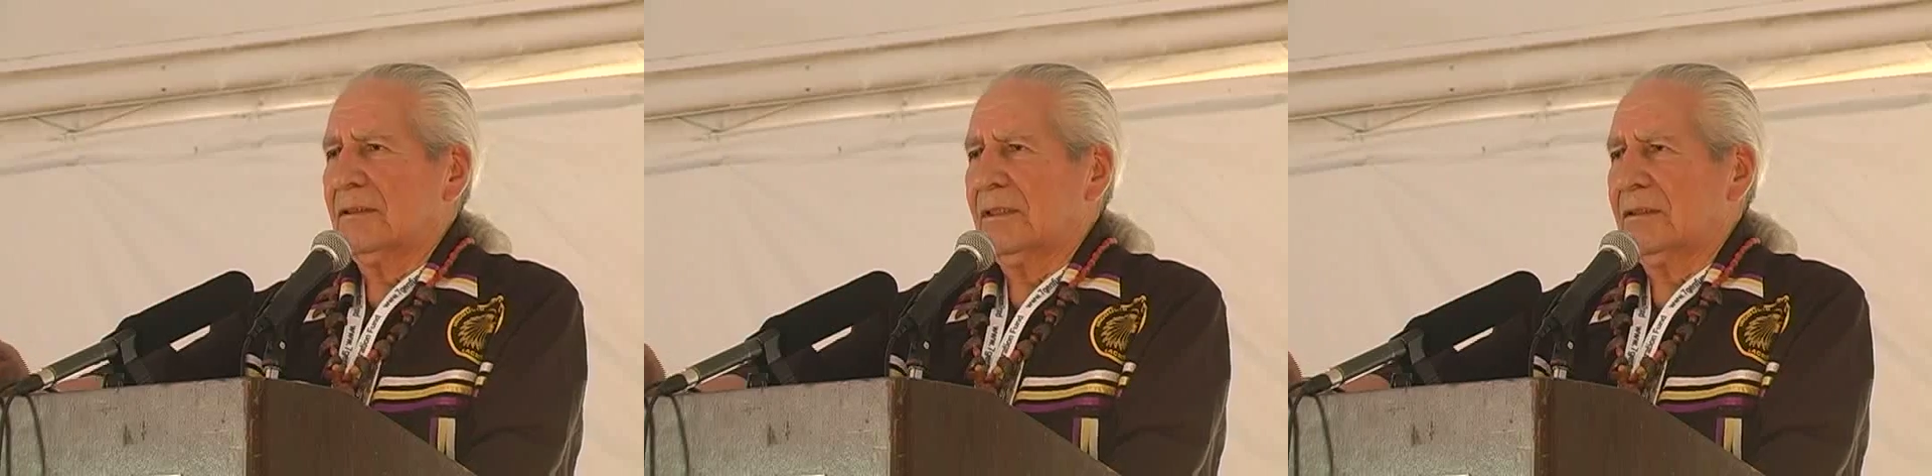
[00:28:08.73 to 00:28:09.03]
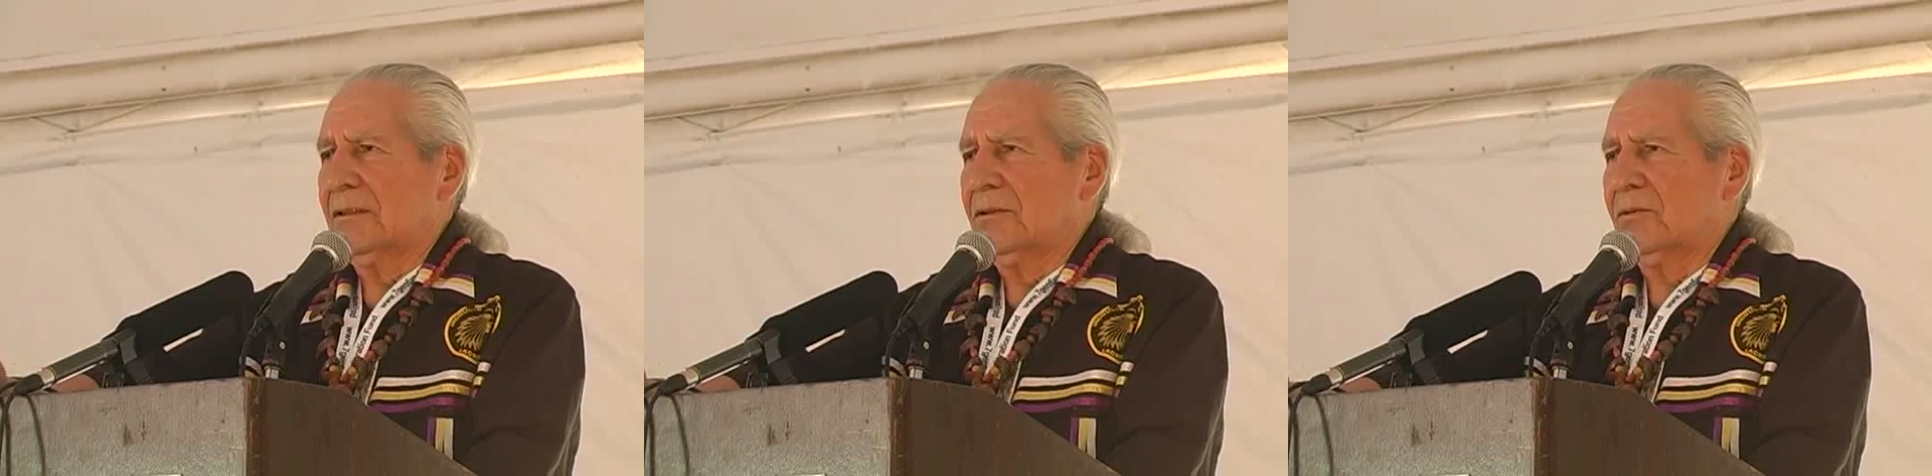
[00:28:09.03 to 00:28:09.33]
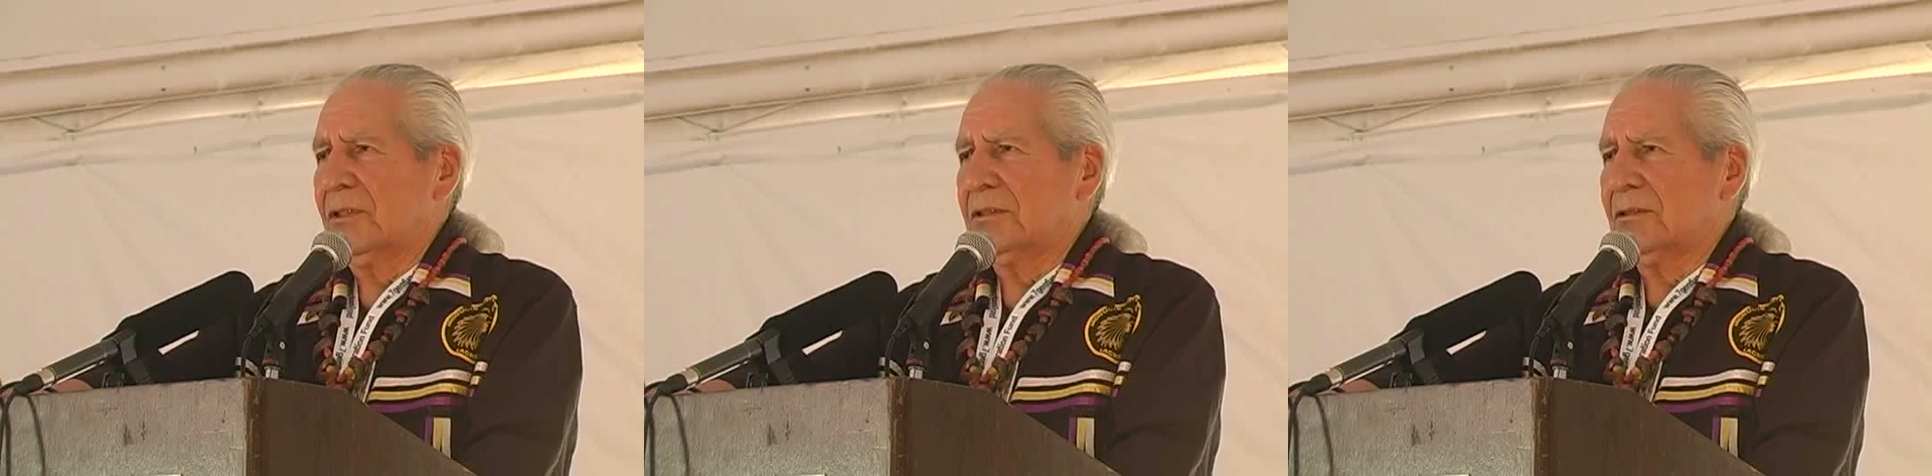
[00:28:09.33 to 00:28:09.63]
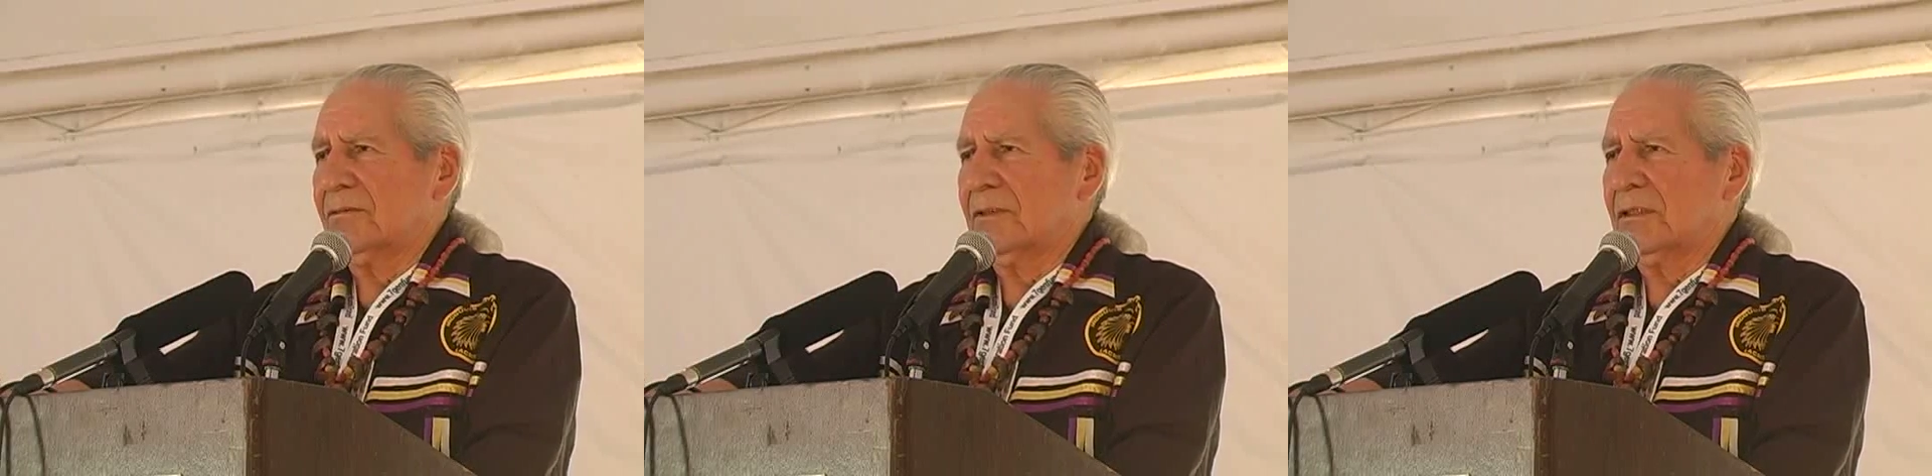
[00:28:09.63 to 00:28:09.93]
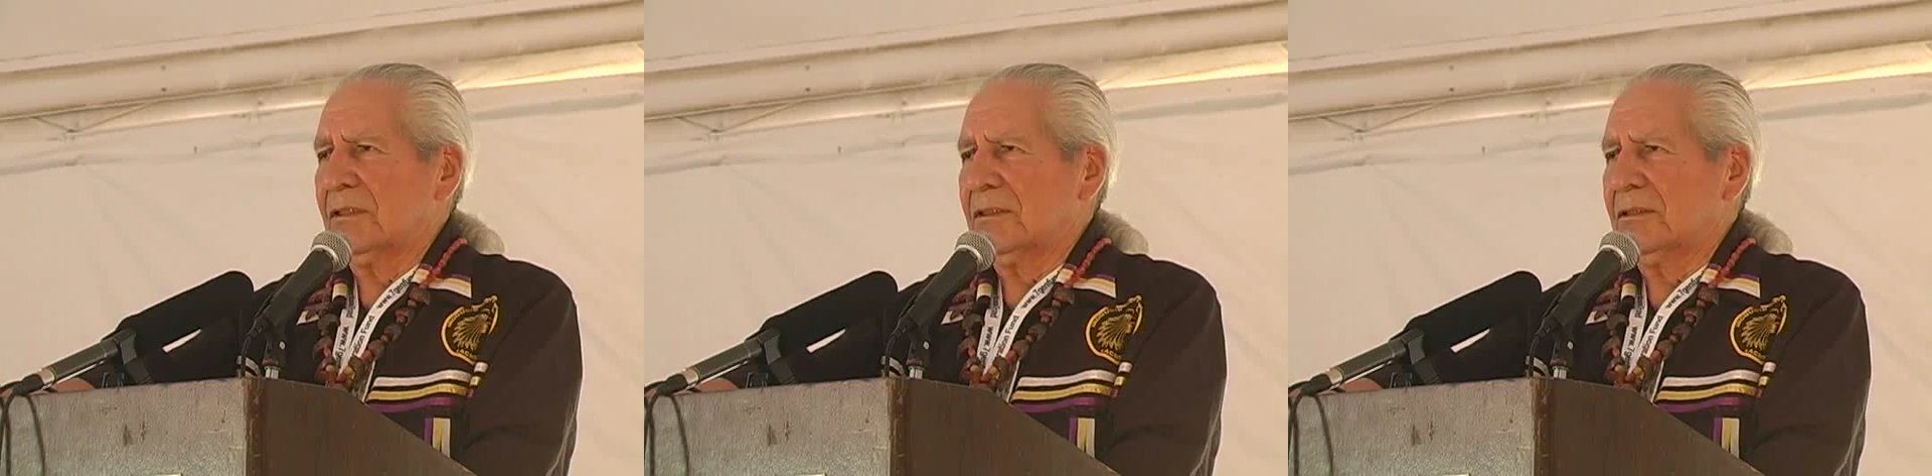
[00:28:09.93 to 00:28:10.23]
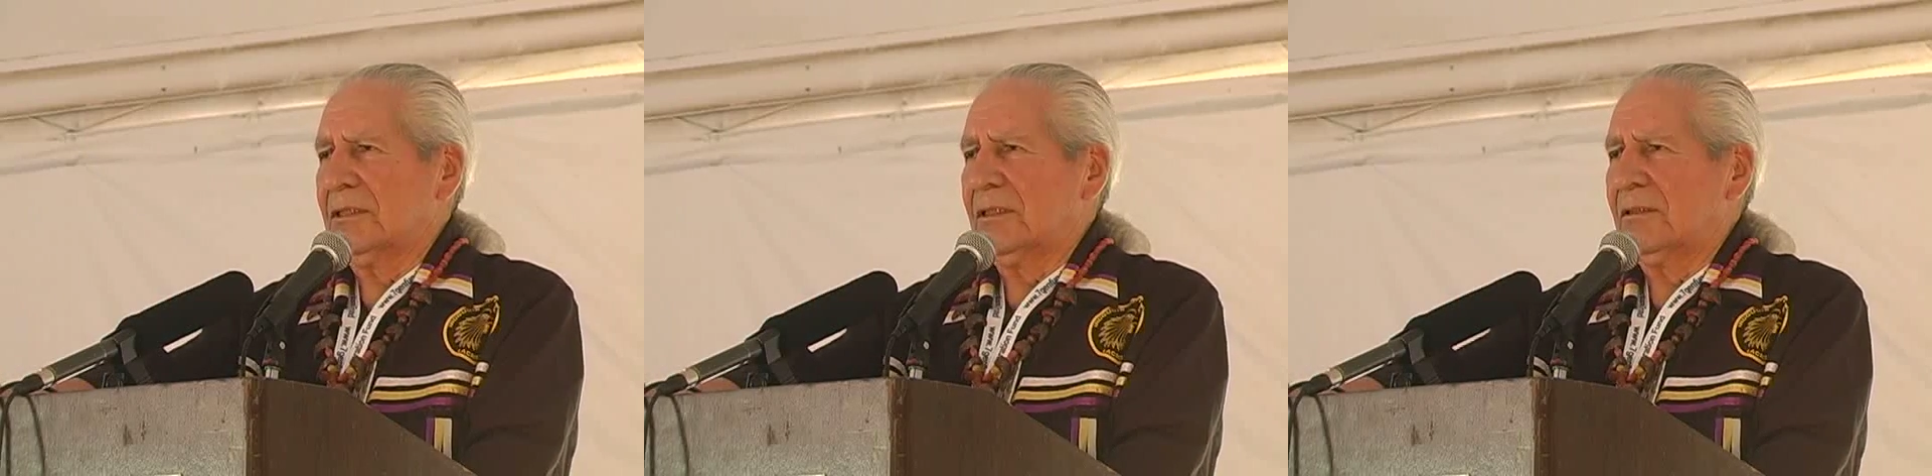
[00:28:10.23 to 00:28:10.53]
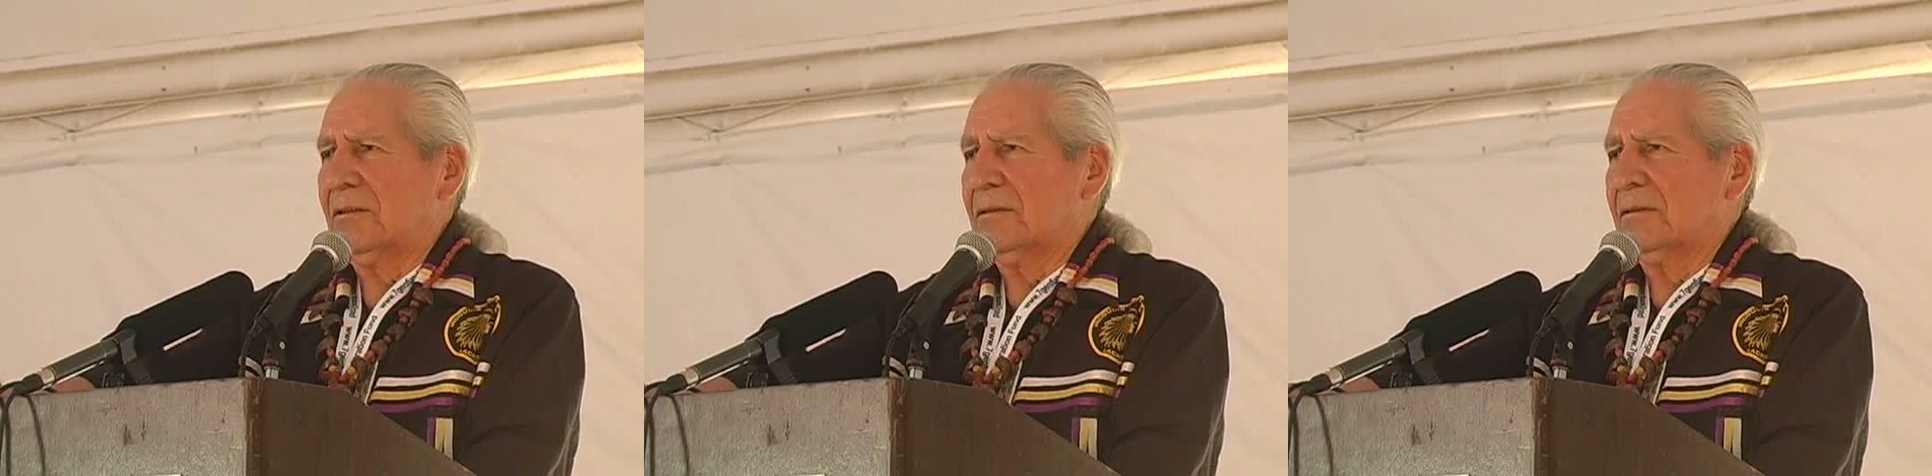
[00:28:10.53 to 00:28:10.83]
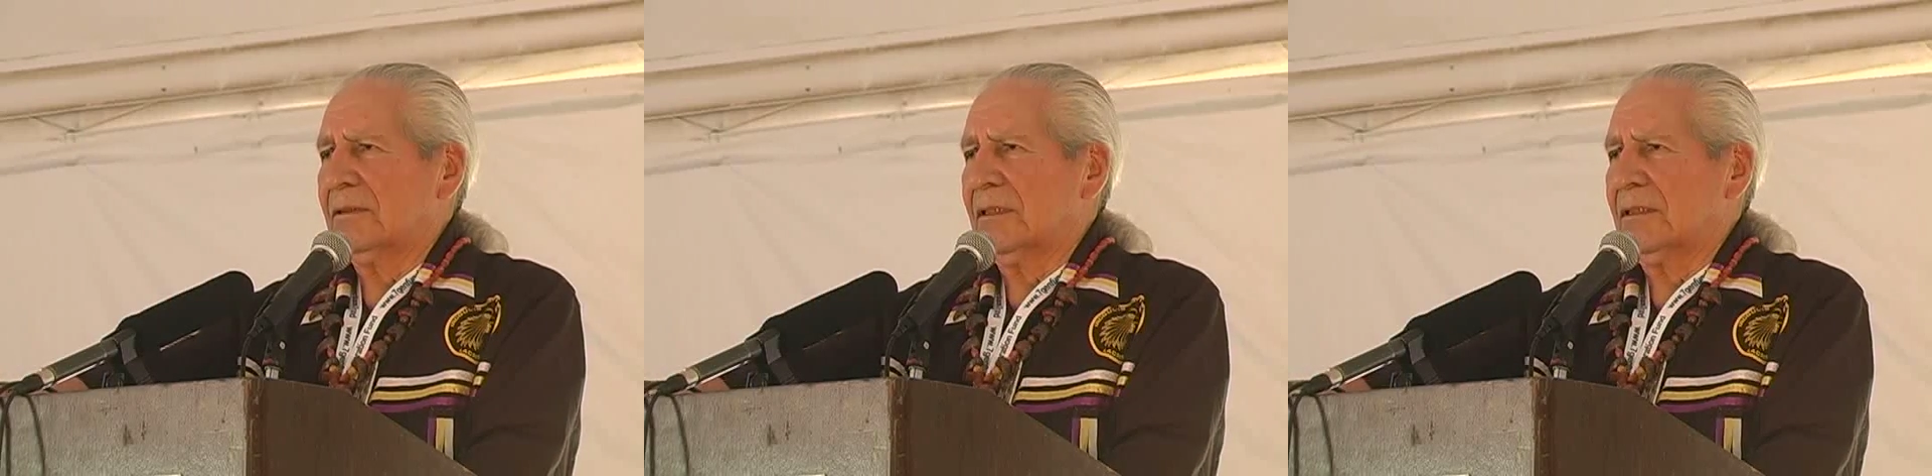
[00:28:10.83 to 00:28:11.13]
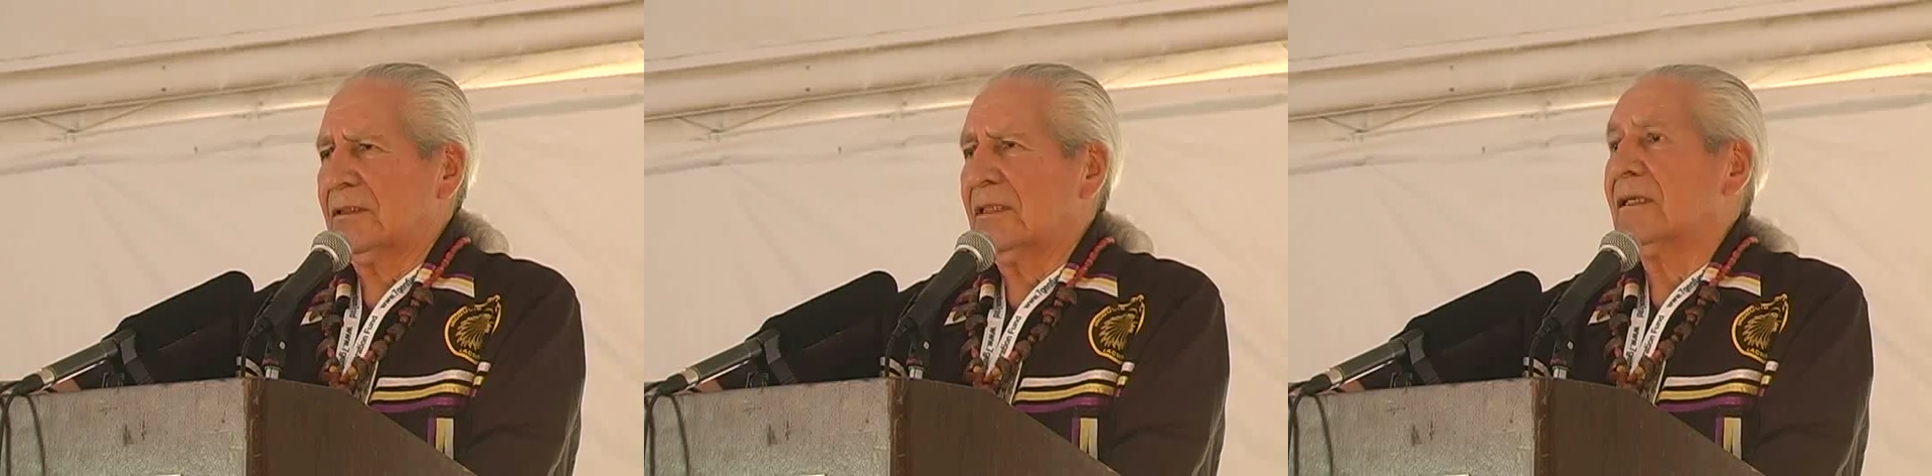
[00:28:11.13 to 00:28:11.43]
then the duties of the leader, and then